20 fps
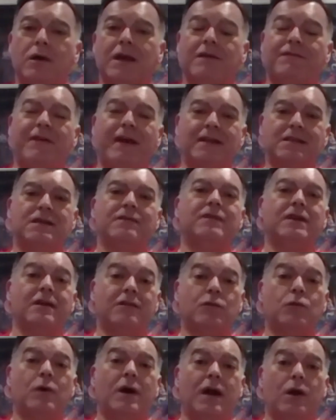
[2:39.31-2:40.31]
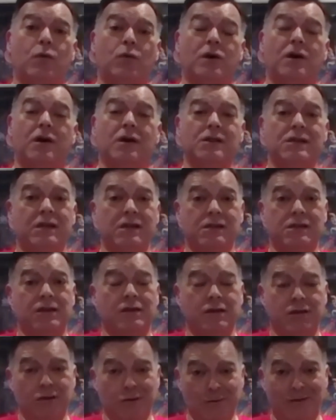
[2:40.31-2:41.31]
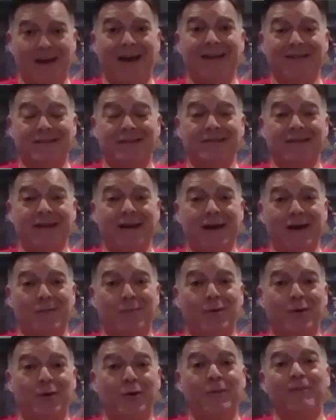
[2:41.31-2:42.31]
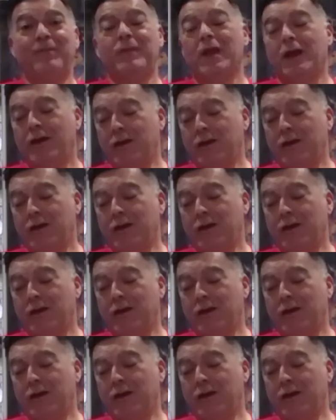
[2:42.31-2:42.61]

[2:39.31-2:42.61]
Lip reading: effectively the way it works is you get to the airport,